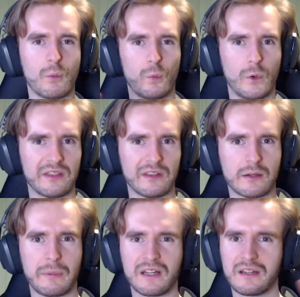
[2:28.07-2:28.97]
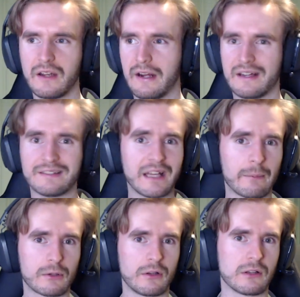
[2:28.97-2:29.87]
with it a bit, it's
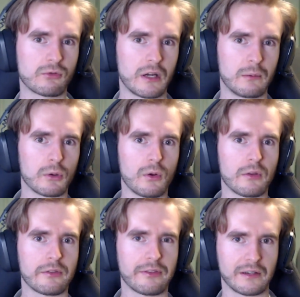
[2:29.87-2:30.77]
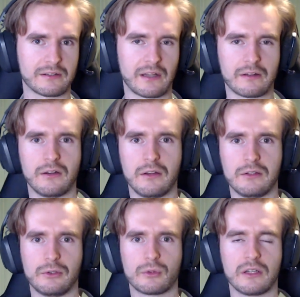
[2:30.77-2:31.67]
absolutely incredible, all the things that
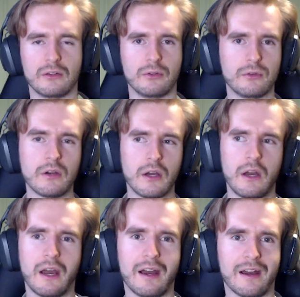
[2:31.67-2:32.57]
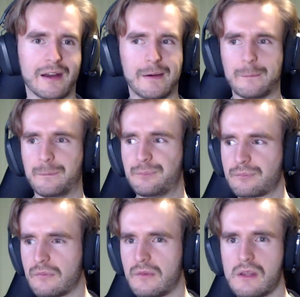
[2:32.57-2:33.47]
you can do. Um,
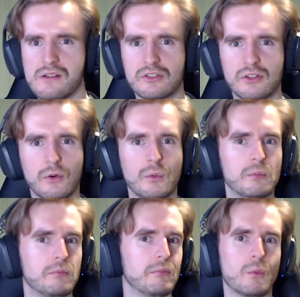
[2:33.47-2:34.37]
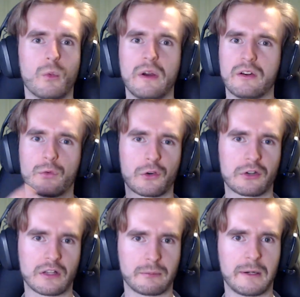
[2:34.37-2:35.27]
so when you
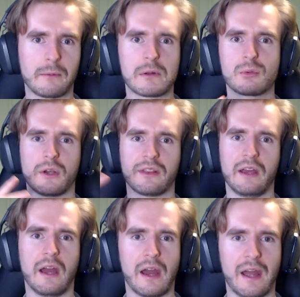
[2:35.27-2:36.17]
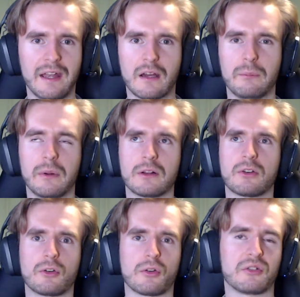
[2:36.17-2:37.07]
first experiment with AI Builder,
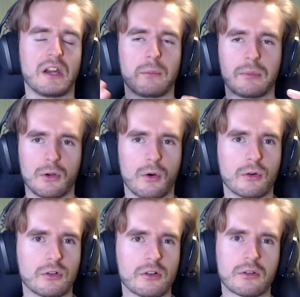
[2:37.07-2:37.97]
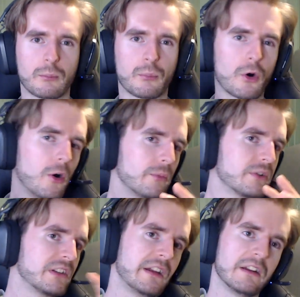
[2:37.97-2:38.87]
you set up your own custom prompts,
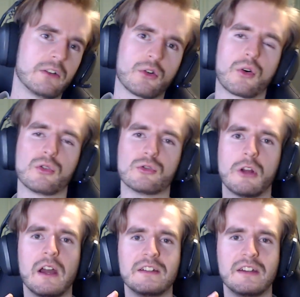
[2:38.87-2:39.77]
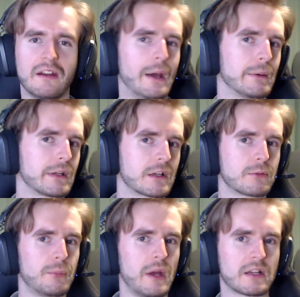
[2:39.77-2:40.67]
set in your own dynamic
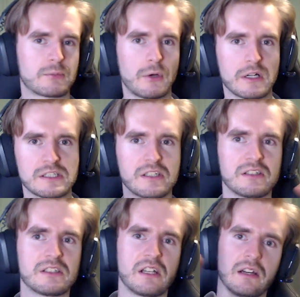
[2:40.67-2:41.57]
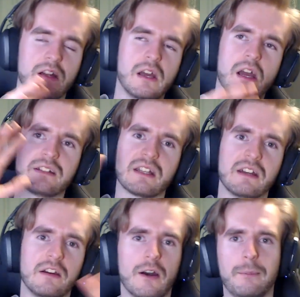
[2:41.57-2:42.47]
expressions, set
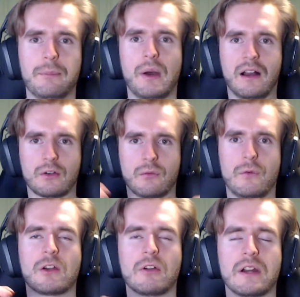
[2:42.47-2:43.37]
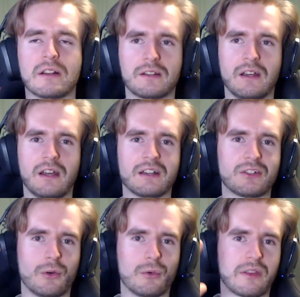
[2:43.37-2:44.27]
it up and configure it
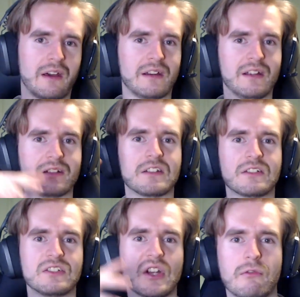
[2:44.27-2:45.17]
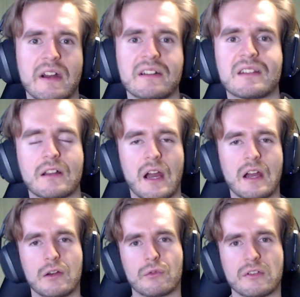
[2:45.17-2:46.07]
so that it generates the
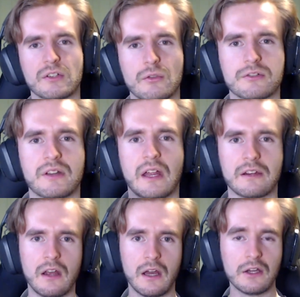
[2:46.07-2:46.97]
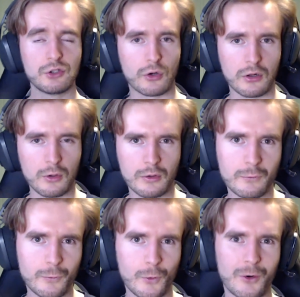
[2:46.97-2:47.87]
kind of results that you're looking
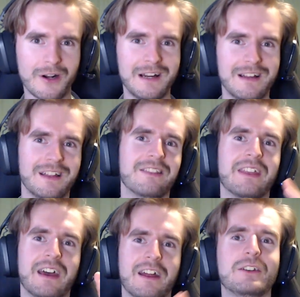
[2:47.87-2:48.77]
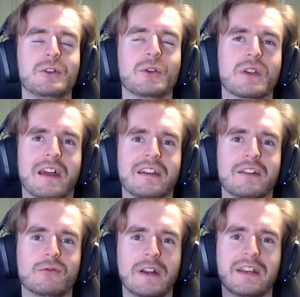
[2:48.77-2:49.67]
for. Then you can
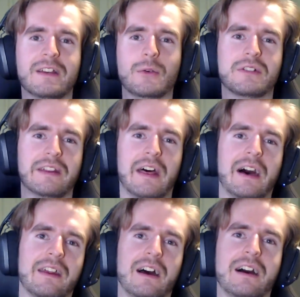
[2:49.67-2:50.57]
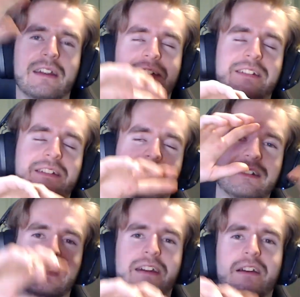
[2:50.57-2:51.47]
reuse that and
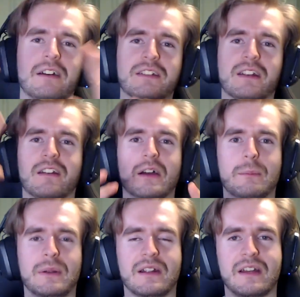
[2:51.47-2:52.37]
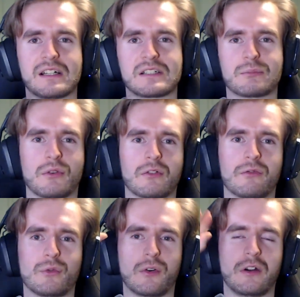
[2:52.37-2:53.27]
set it up in a dashboard
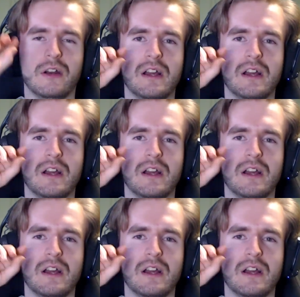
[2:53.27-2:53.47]
for